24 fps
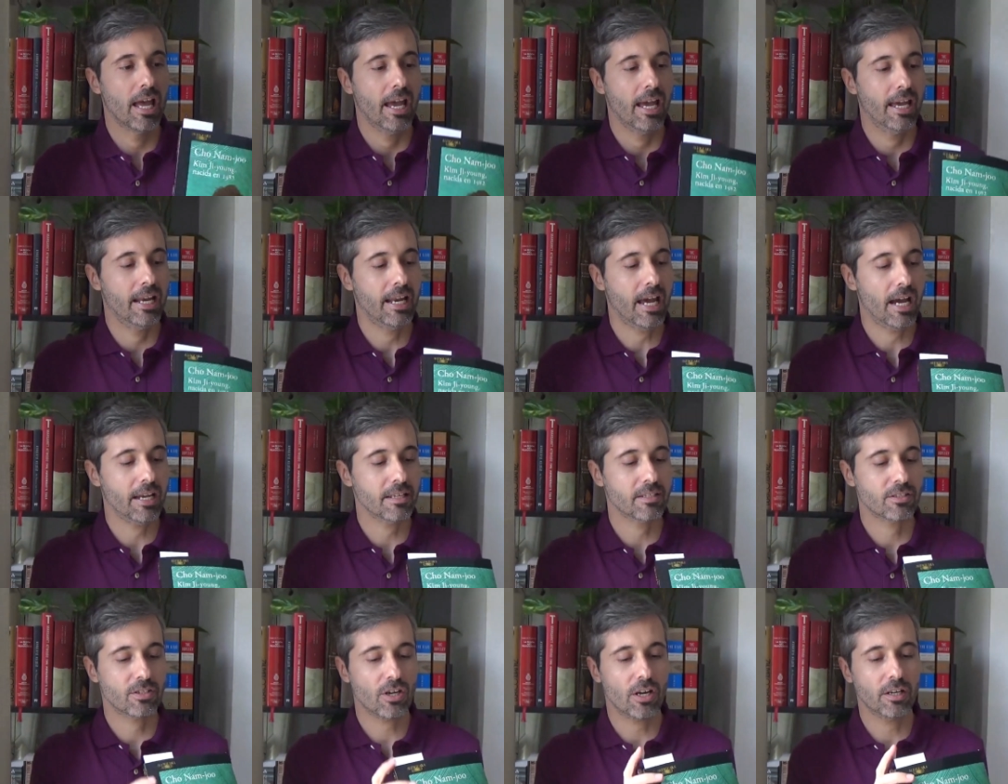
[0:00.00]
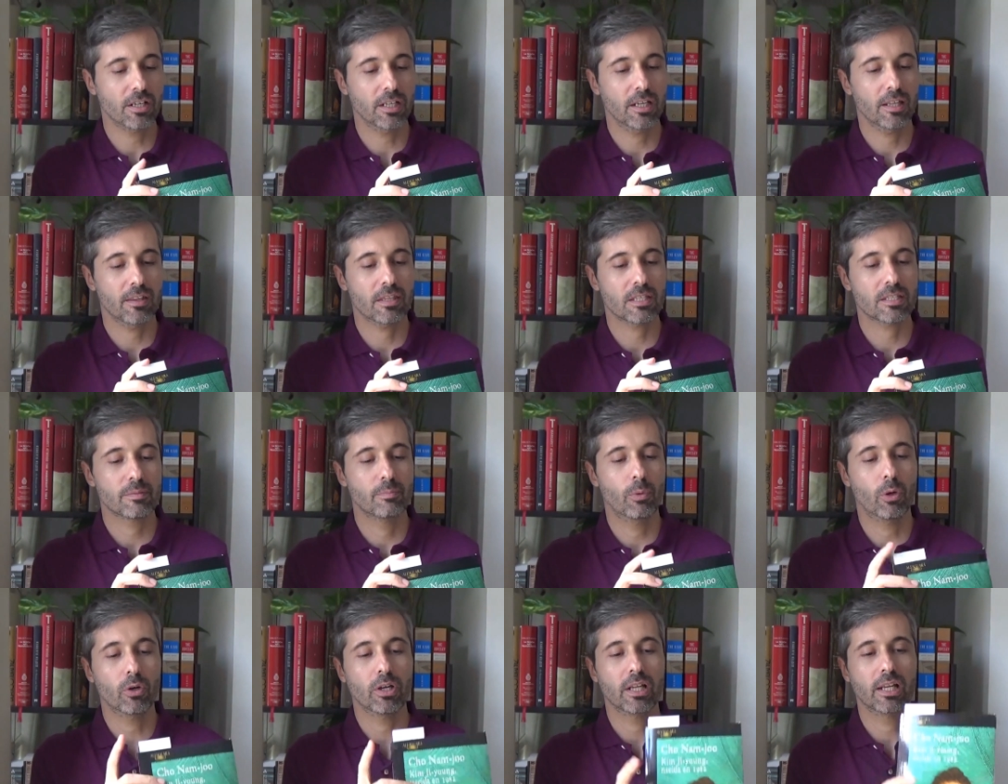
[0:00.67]
And I started it
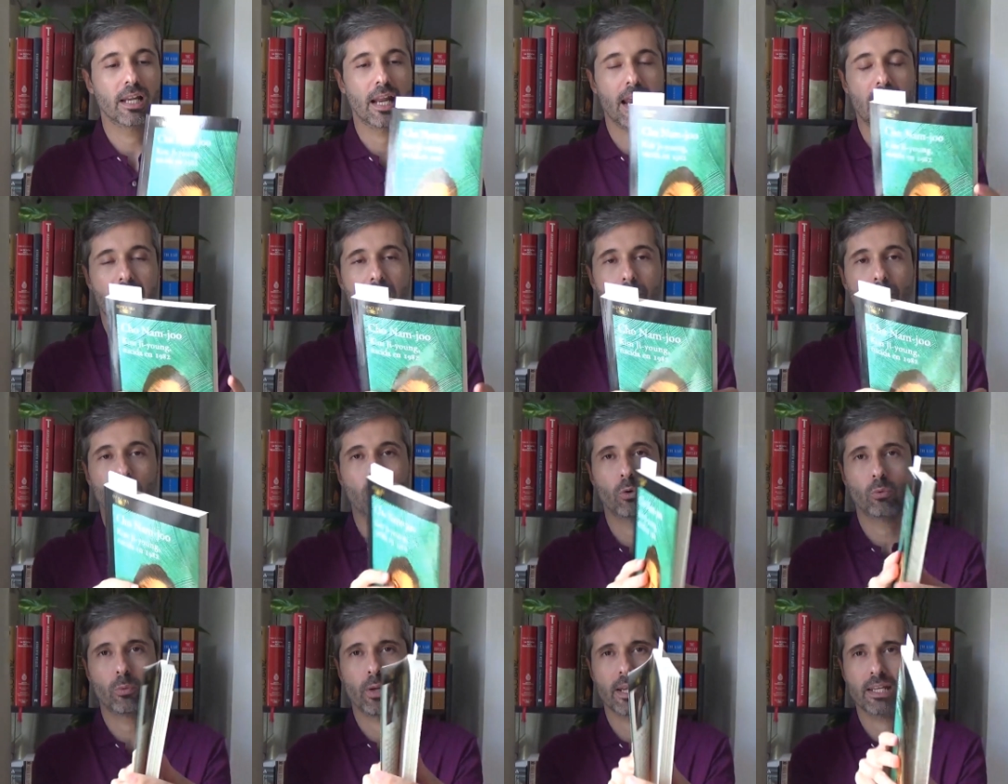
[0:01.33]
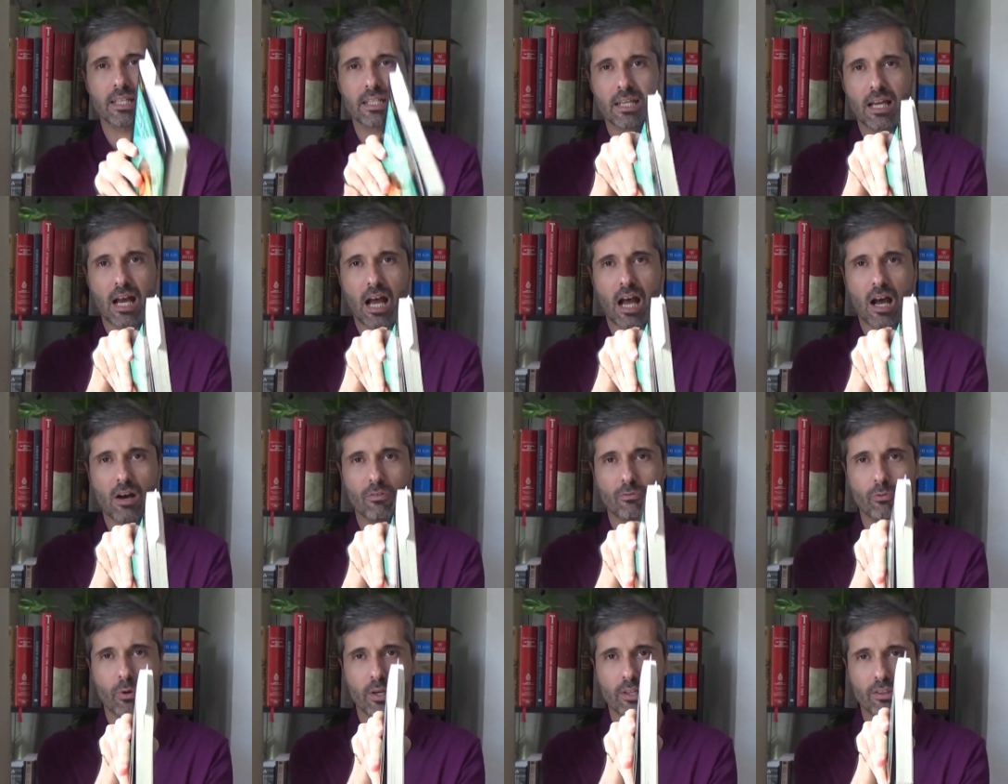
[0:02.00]
this morning and I'm already
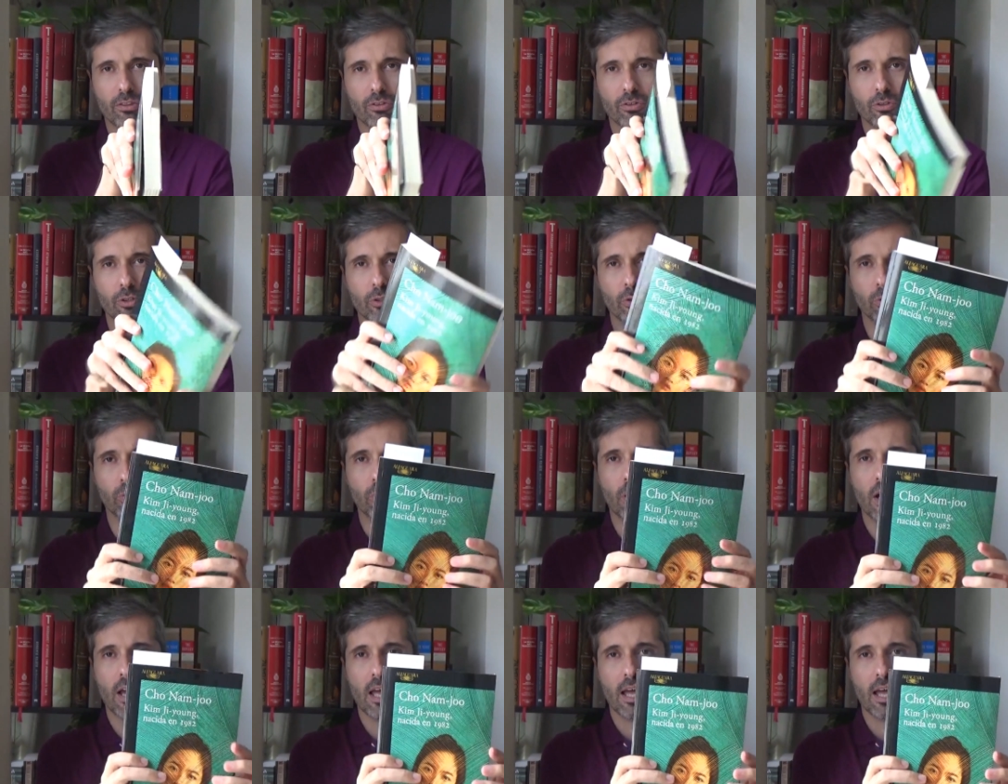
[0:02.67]
halfway through.